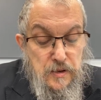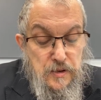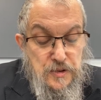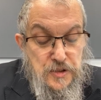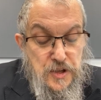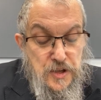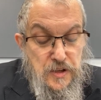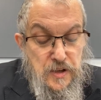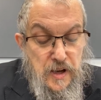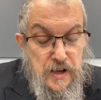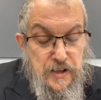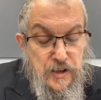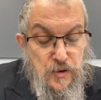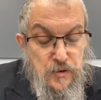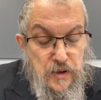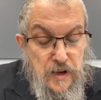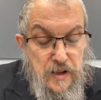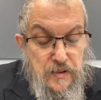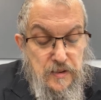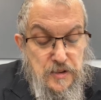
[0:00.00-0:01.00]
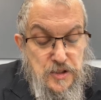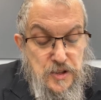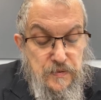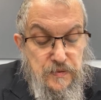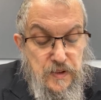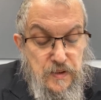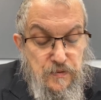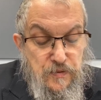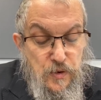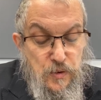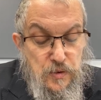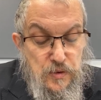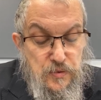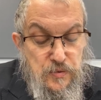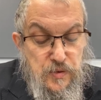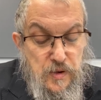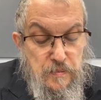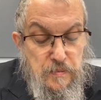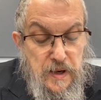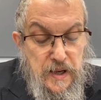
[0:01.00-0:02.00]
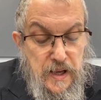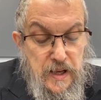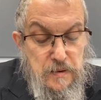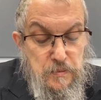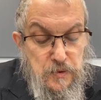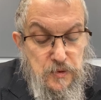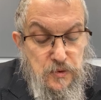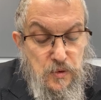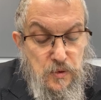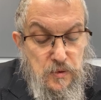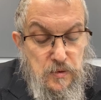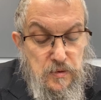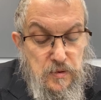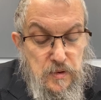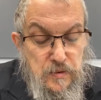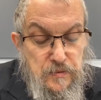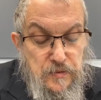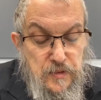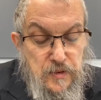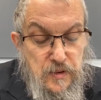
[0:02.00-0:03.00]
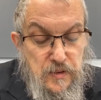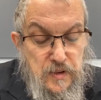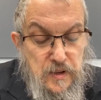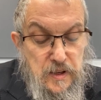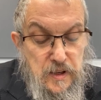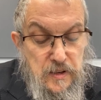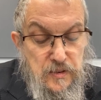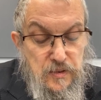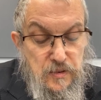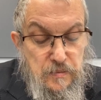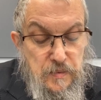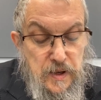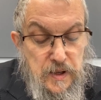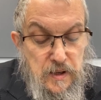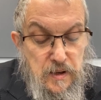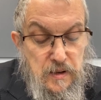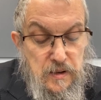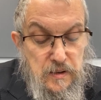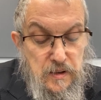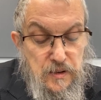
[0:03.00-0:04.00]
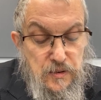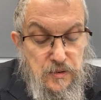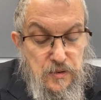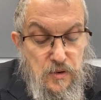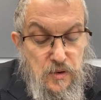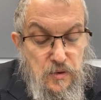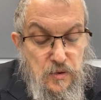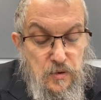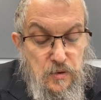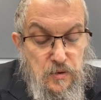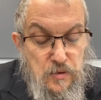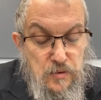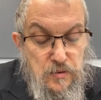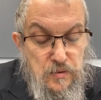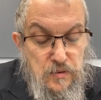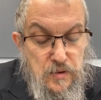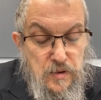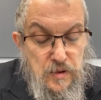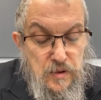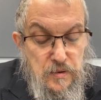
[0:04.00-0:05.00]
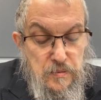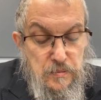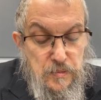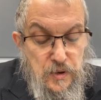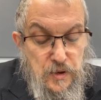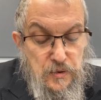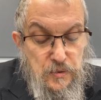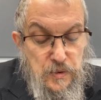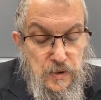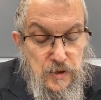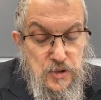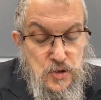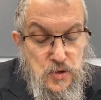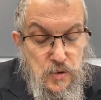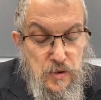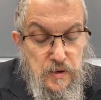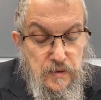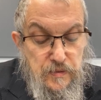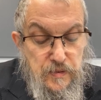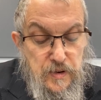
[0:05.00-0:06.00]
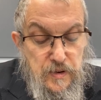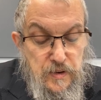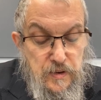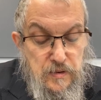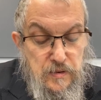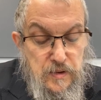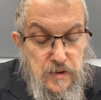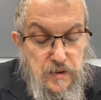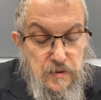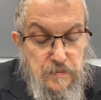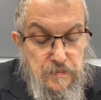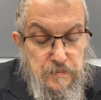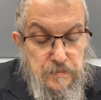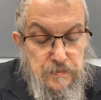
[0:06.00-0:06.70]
Jeannie, I know now that shifting focus from my animal soul to the knees of my godly soul brings real joy. Very good.